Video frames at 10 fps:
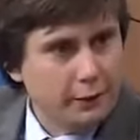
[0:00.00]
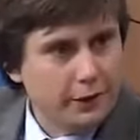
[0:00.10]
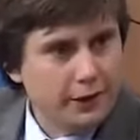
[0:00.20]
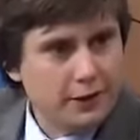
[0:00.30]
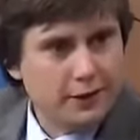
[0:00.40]

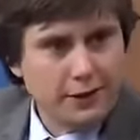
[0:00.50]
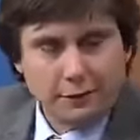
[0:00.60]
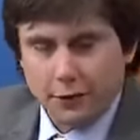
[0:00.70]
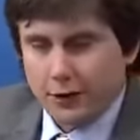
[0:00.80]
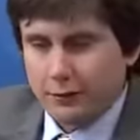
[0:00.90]
Well,
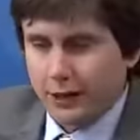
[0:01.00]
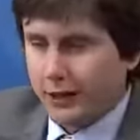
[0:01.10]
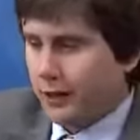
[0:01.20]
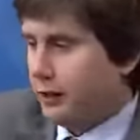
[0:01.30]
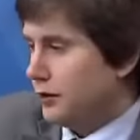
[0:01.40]
if we're going to
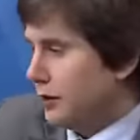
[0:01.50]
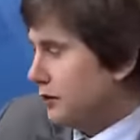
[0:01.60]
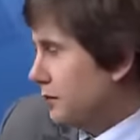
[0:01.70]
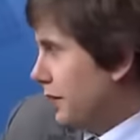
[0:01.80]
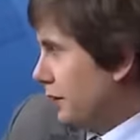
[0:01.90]
Monte Carlo
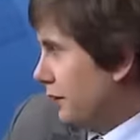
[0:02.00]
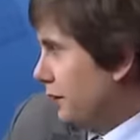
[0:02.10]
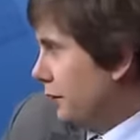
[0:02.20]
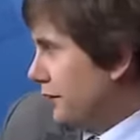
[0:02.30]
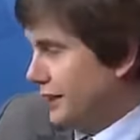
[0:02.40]
long-term
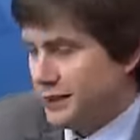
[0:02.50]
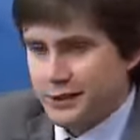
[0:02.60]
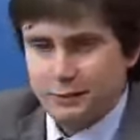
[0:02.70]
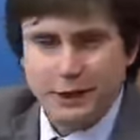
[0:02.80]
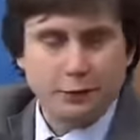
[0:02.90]
equity, what we need
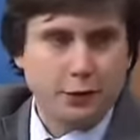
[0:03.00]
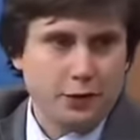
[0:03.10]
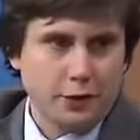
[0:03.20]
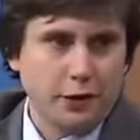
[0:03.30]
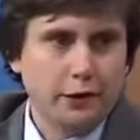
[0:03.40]
is a mean
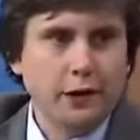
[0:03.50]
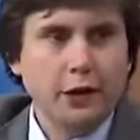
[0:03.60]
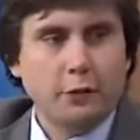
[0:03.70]
return.